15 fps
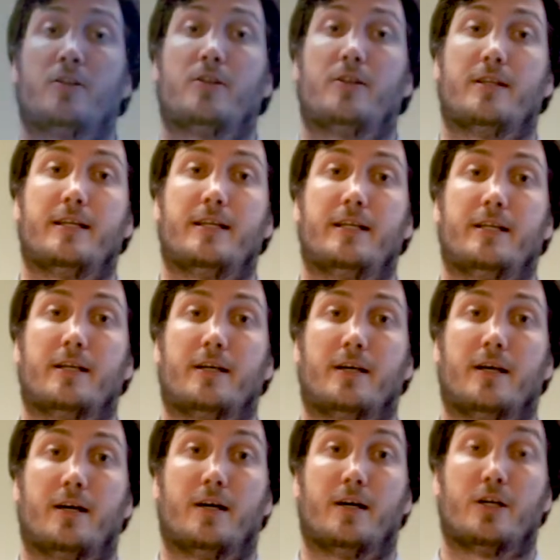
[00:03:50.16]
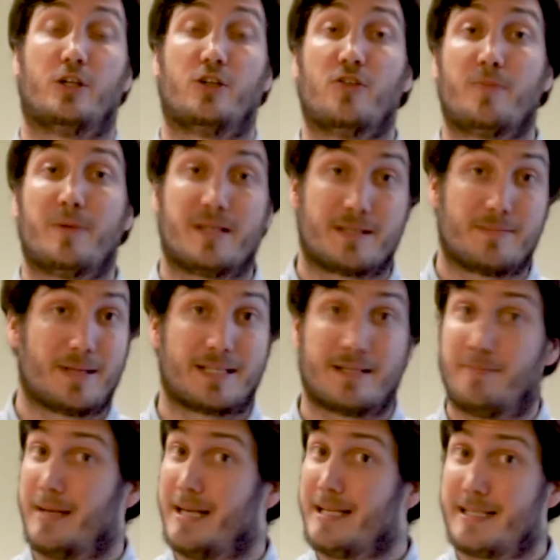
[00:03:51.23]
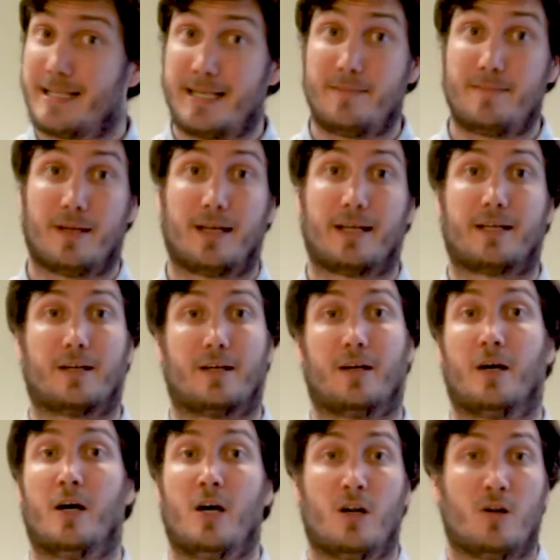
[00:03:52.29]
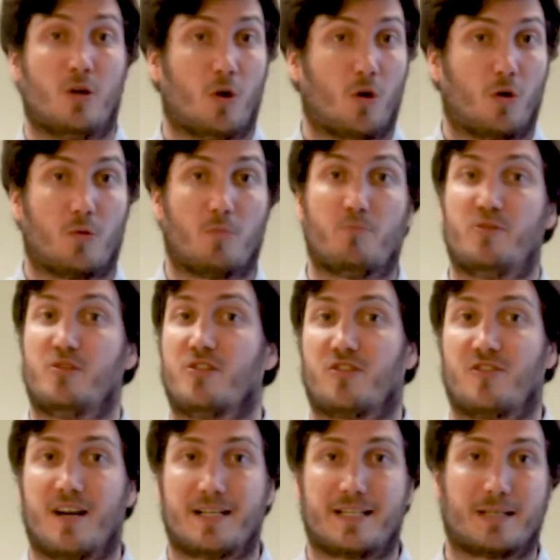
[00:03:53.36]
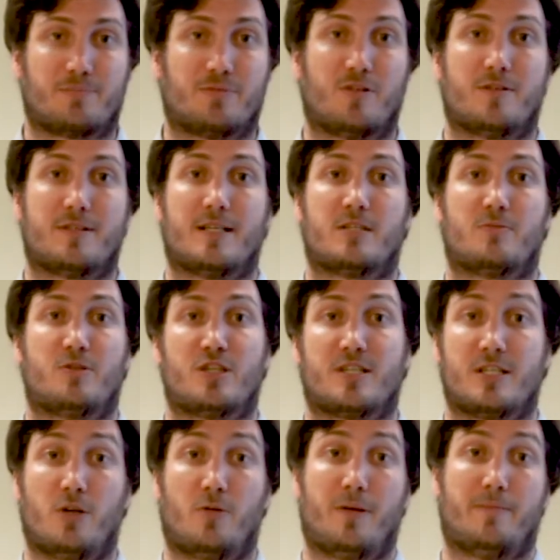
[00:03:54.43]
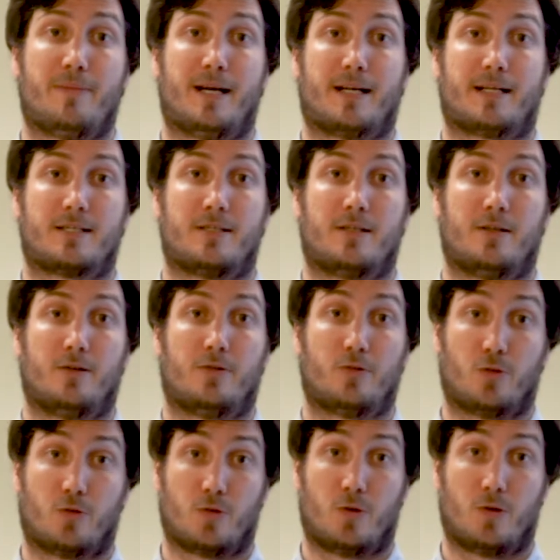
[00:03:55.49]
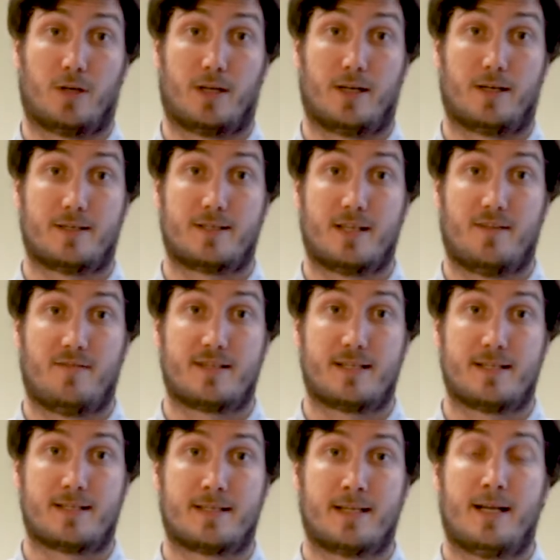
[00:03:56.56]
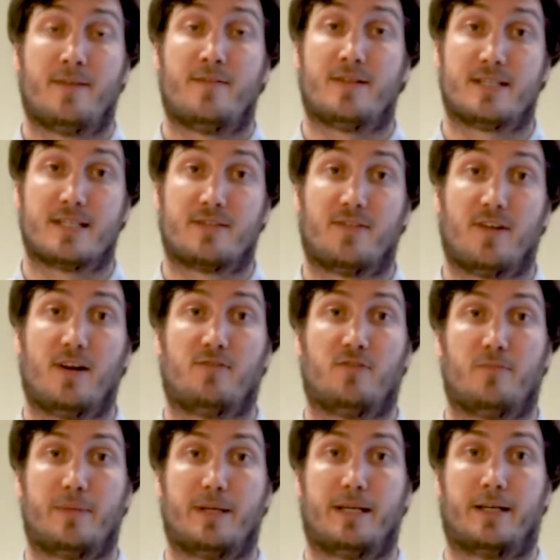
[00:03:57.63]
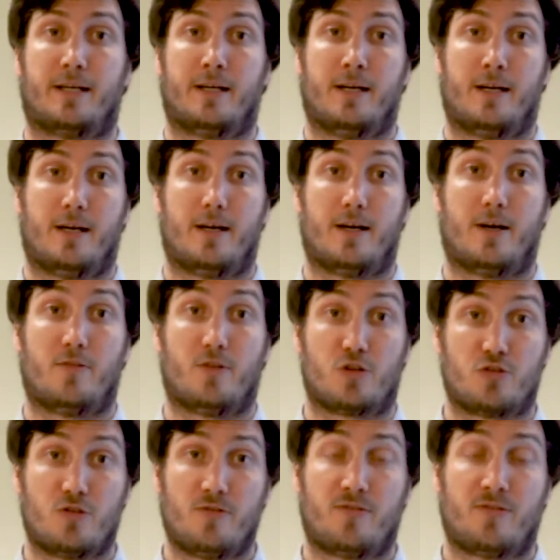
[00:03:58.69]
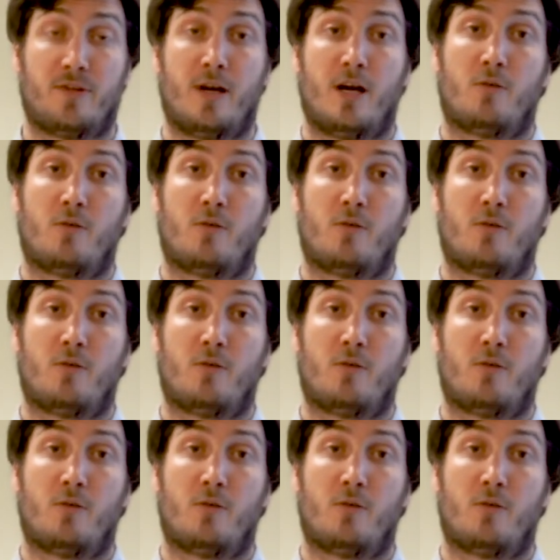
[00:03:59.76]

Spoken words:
The European semester may seem like a long bureaucratic process which has no impact on your services. This is far from being the truth.